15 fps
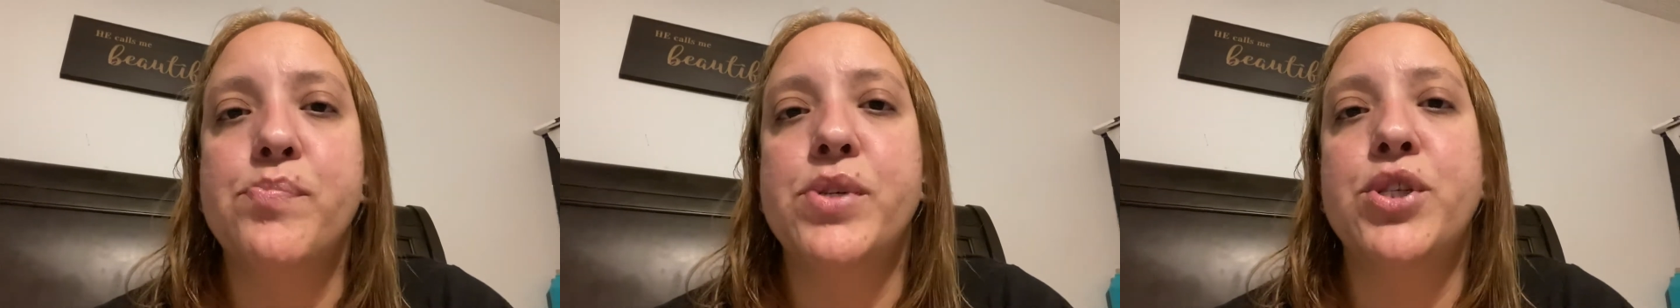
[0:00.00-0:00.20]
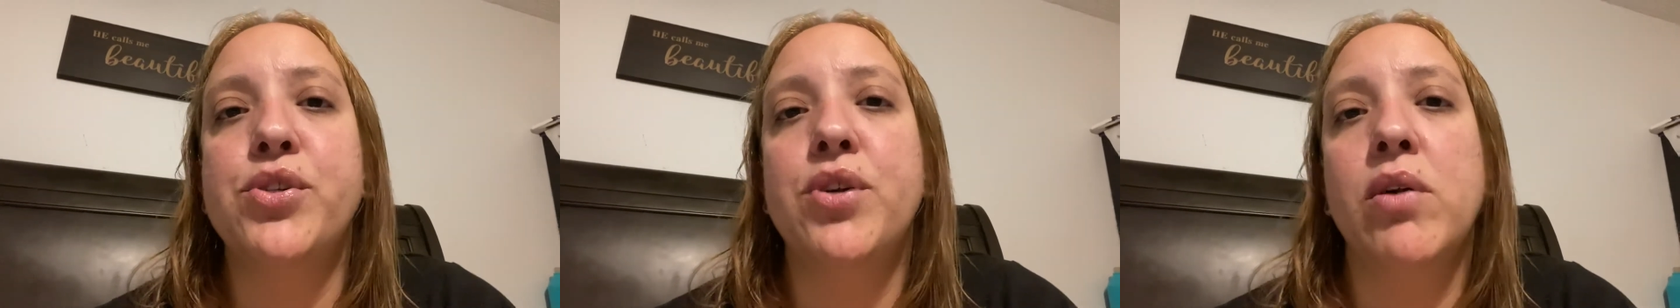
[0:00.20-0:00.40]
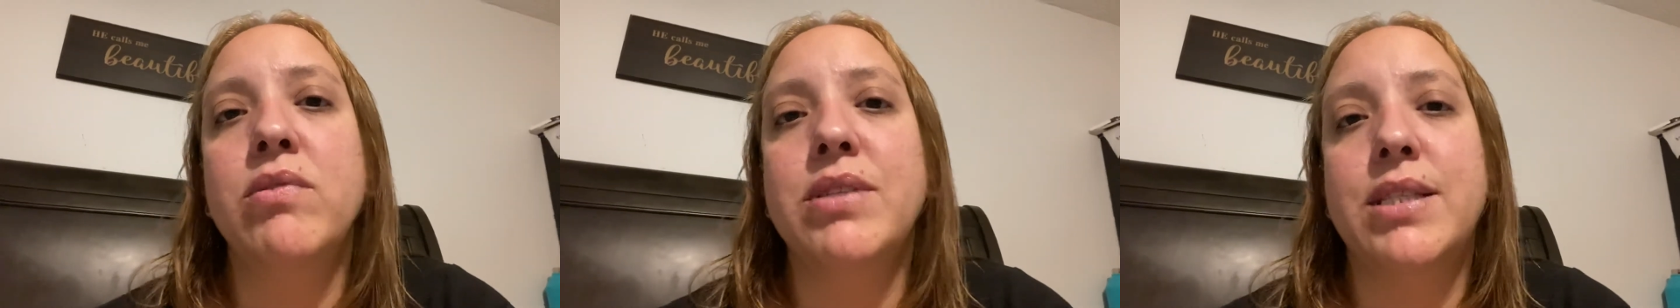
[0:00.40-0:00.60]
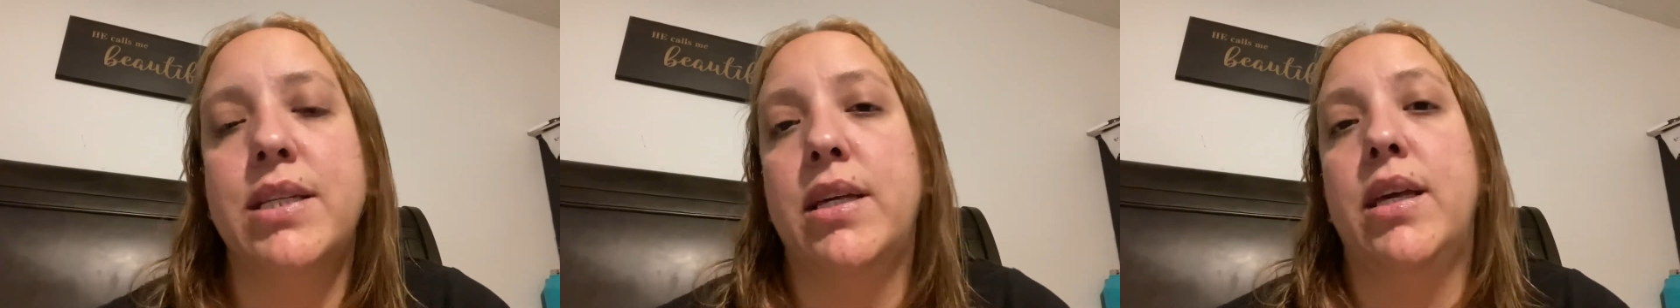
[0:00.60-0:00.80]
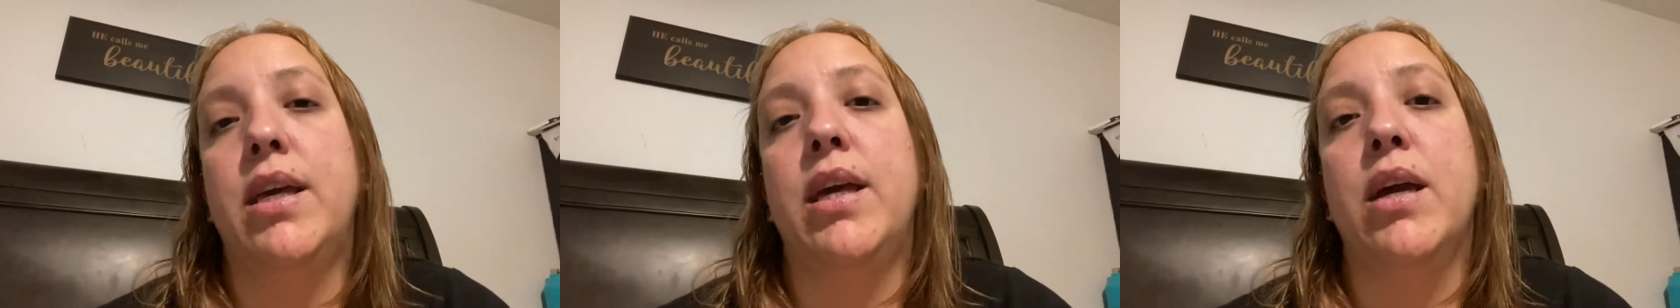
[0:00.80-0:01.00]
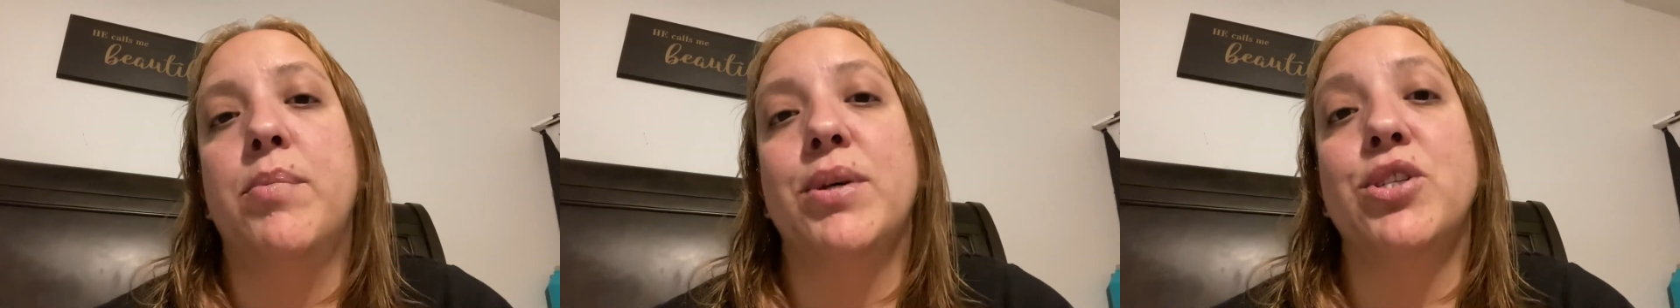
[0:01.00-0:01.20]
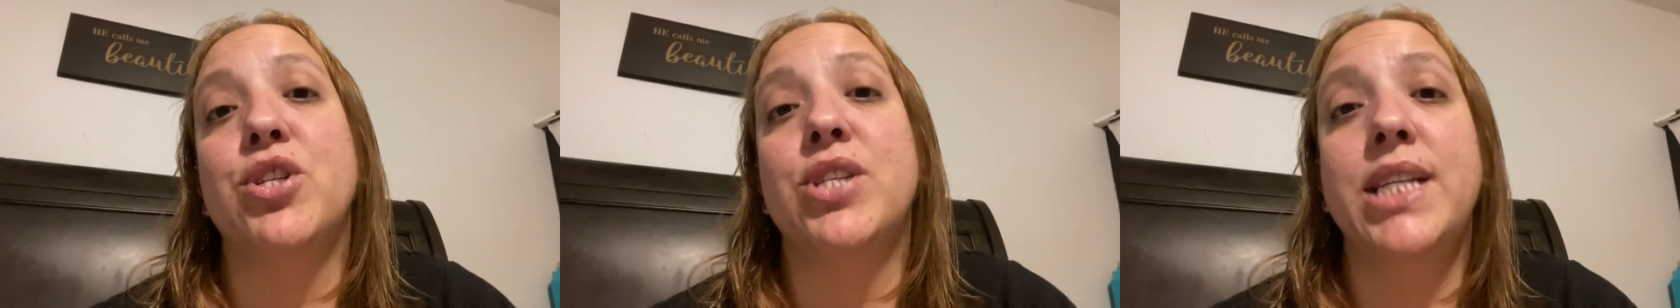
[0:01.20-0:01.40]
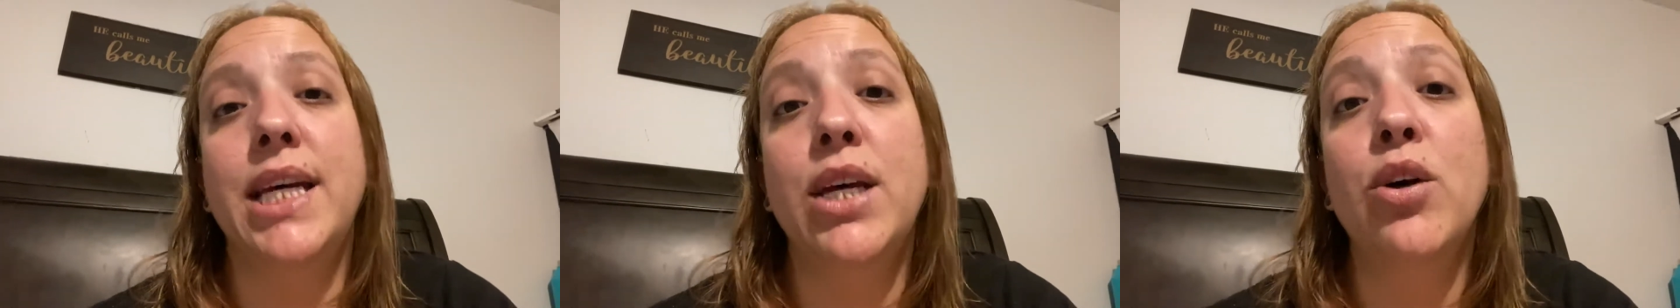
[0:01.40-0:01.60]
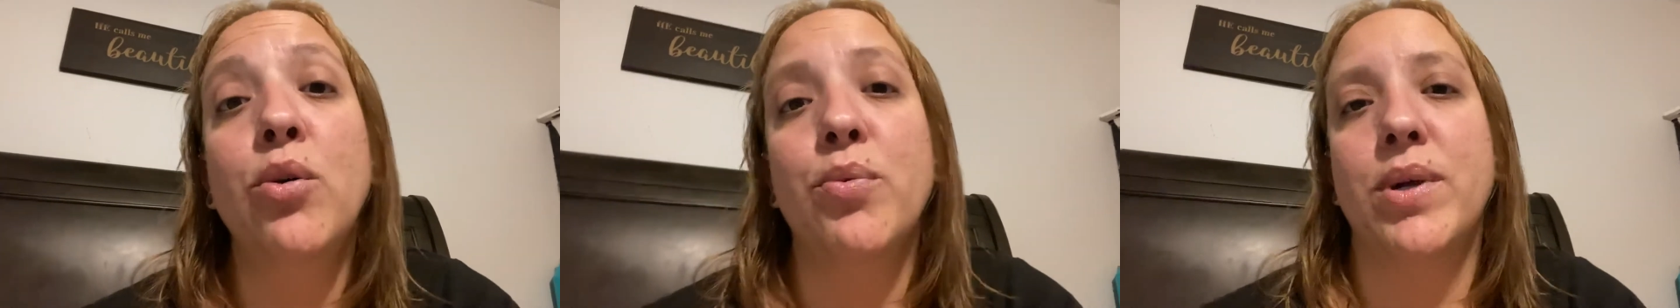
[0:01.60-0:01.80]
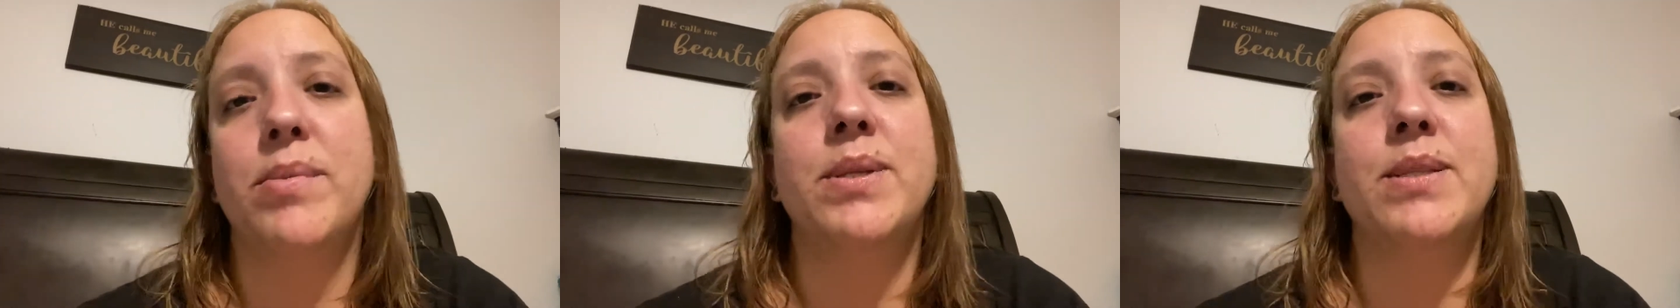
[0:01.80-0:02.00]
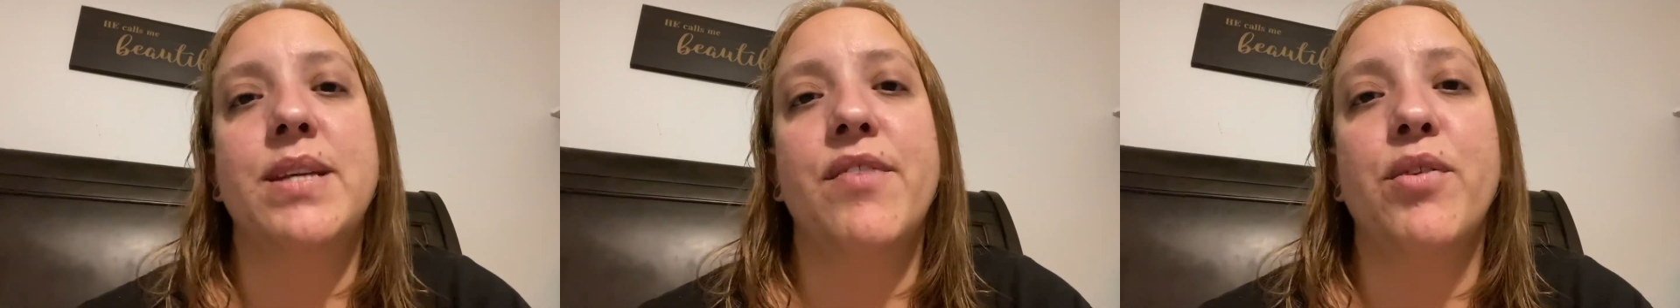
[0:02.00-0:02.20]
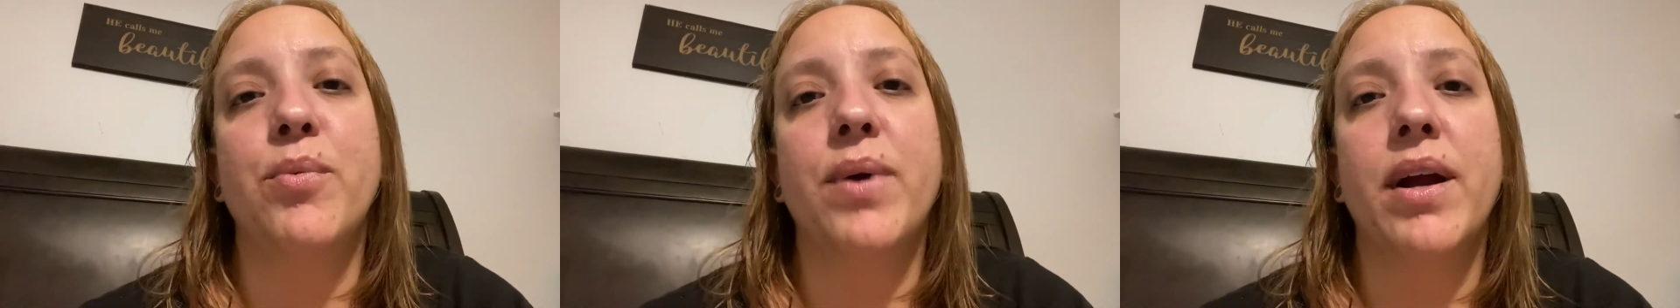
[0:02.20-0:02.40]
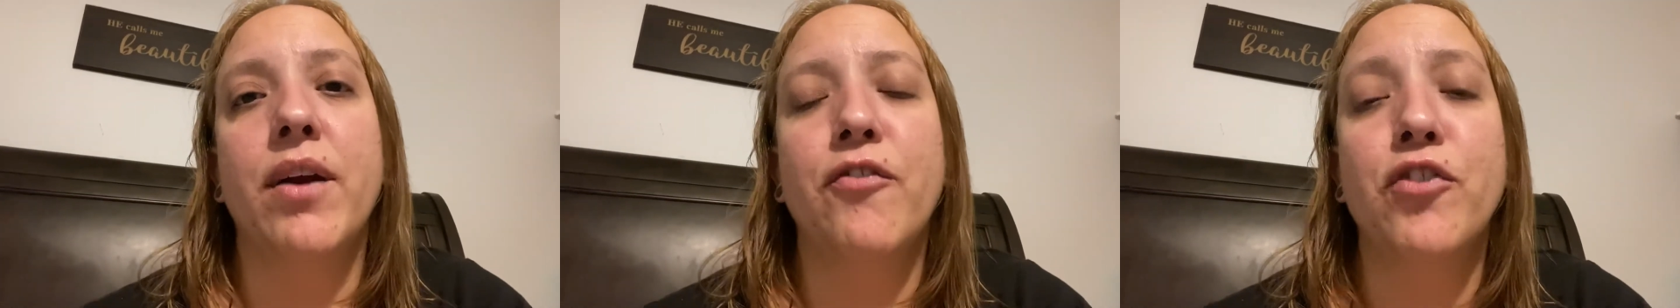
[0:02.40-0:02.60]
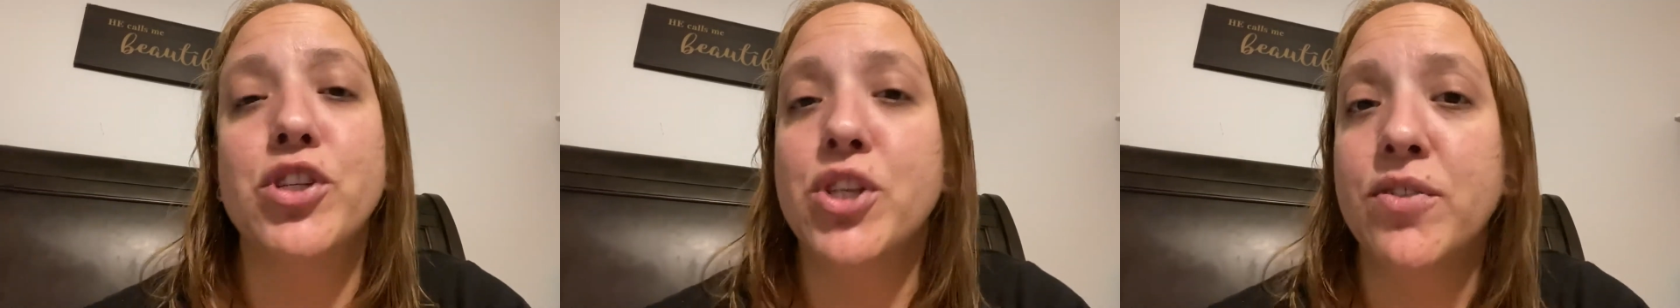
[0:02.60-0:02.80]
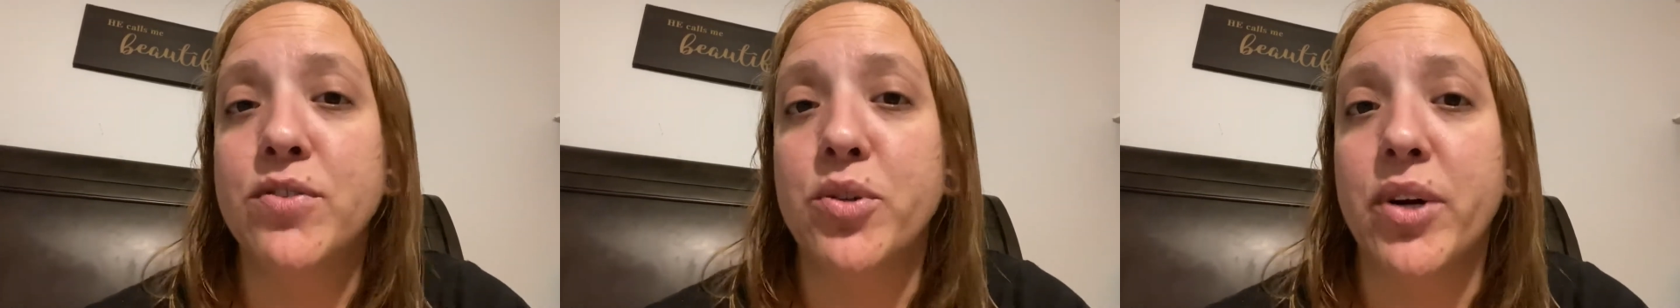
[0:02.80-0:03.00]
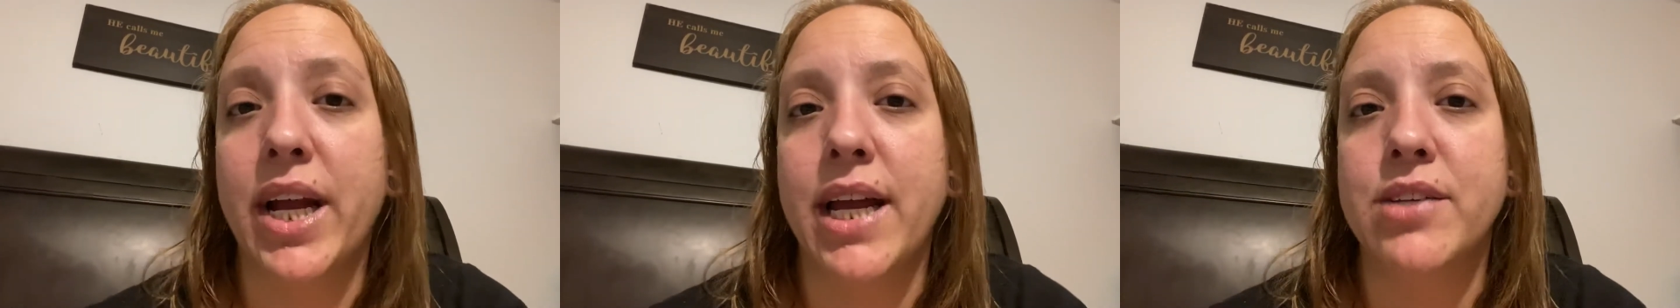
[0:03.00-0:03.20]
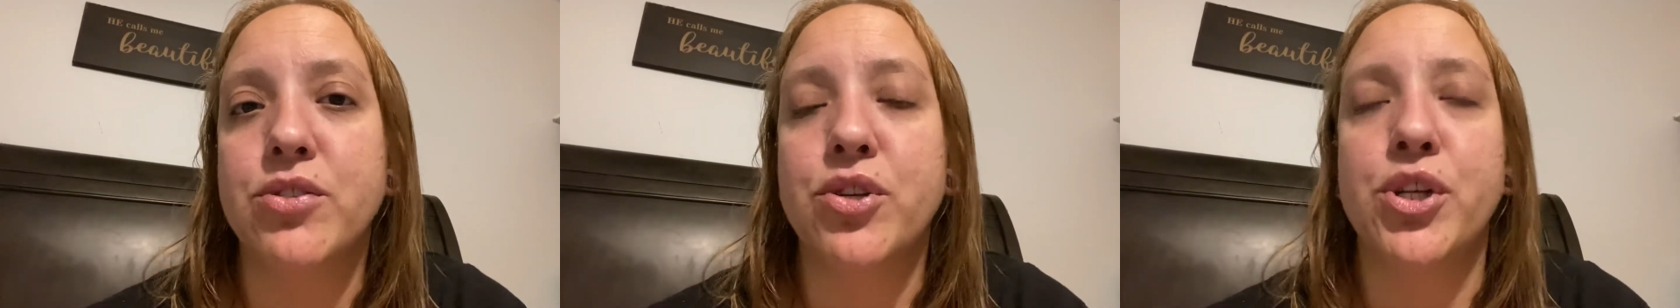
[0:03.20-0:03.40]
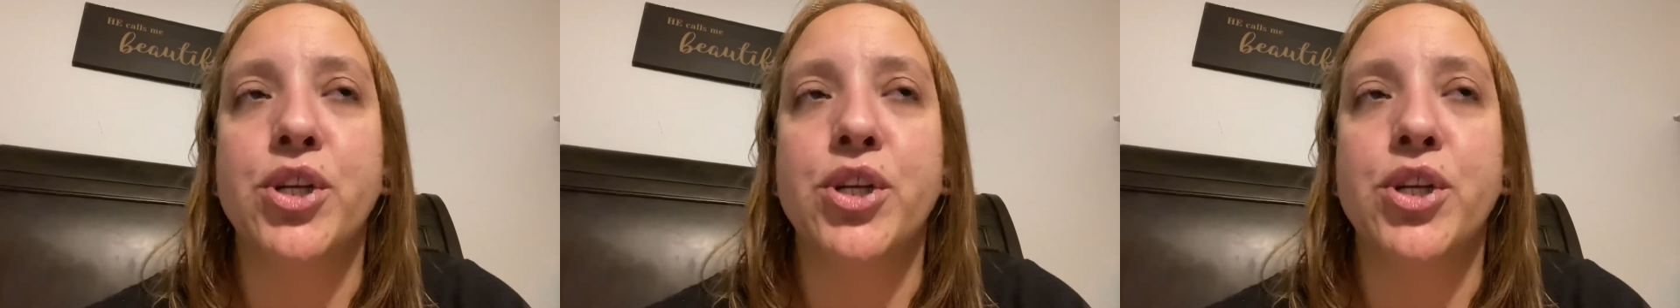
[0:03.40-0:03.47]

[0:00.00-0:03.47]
but you don't see a bunch of teal ribbons everywhere for cervical cancer.